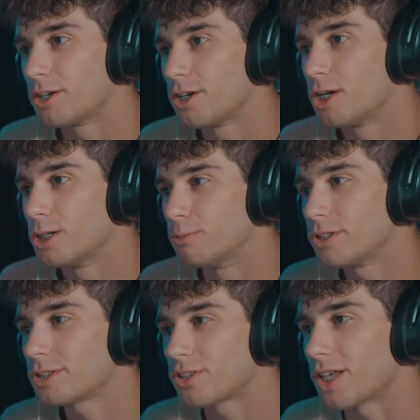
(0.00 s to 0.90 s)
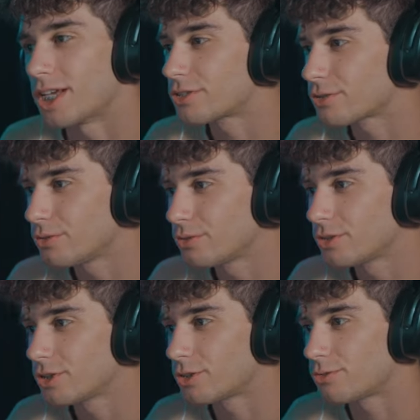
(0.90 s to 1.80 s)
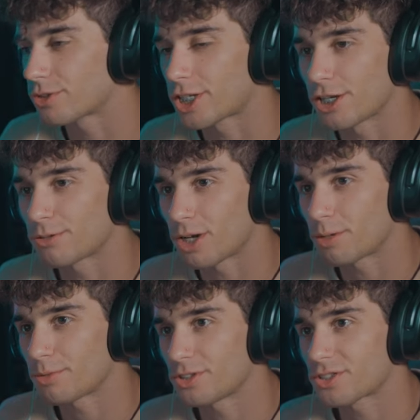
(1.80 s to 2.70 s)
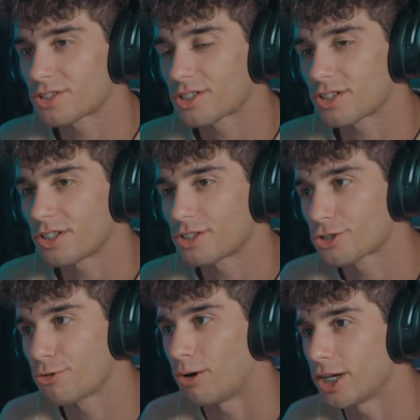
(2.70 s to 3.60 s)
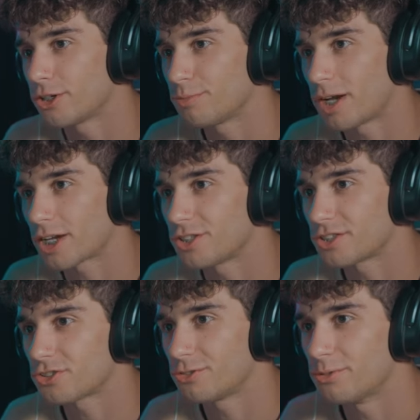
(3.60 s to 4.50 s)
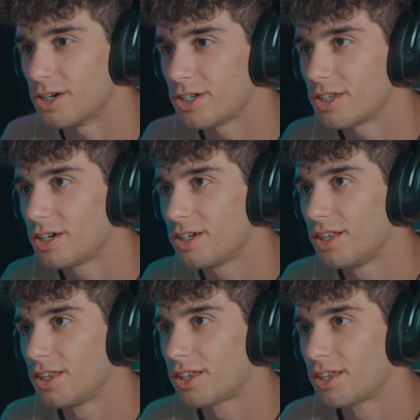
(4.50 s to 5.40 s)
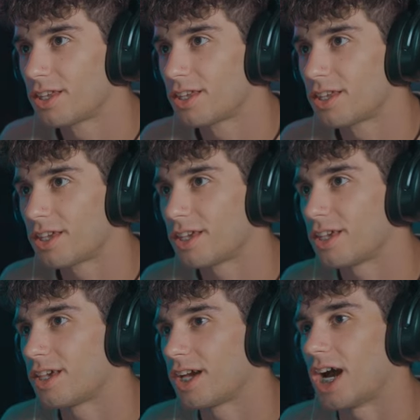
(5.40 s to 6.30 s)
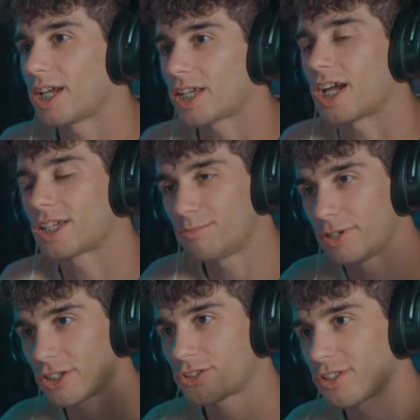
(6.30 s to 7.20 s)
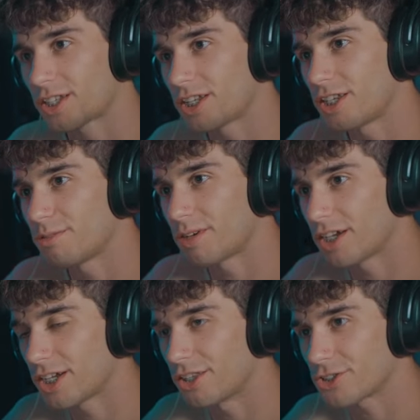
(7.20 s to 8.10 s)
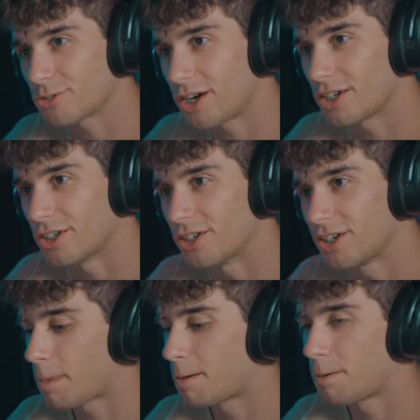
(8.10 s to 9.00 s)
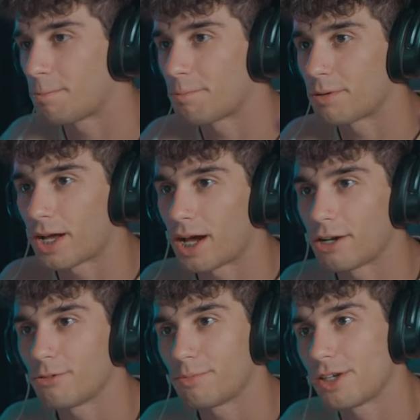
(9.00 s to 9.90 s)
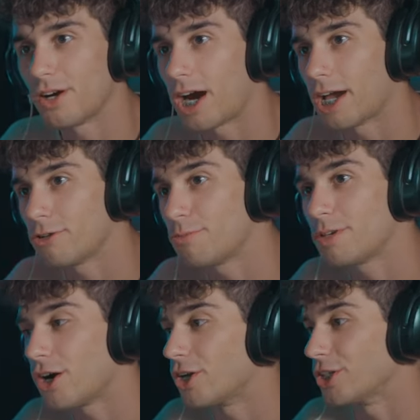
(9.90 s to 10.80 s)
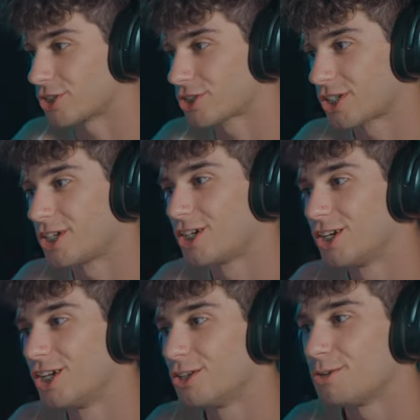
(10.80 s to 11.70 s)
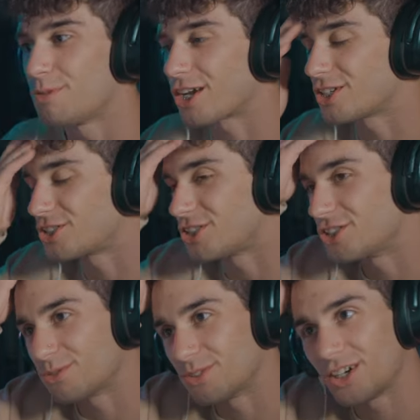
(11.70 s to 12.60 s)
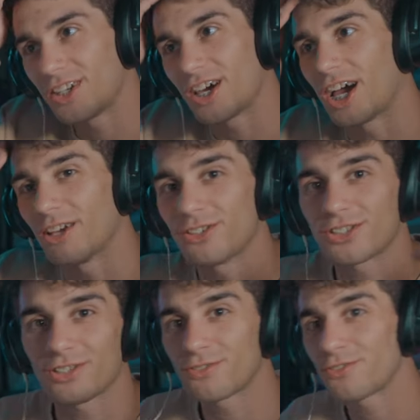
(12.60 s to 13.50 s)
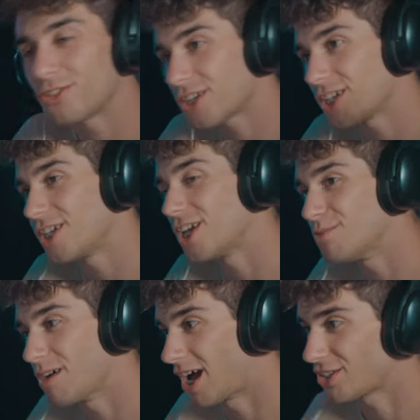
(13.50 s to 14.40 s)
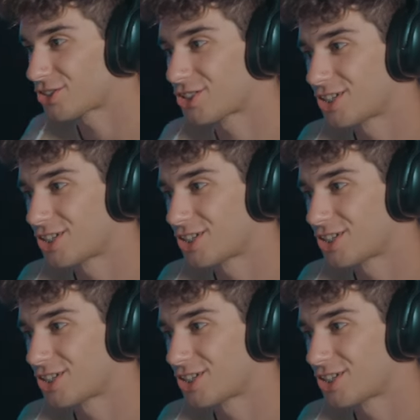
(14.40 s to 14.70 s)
Was Lancel King Robert's squire back in season one? I I can picture the kid in my head, the squire. But I will be I will be honest. Back in season one, I was a fucking dumbass.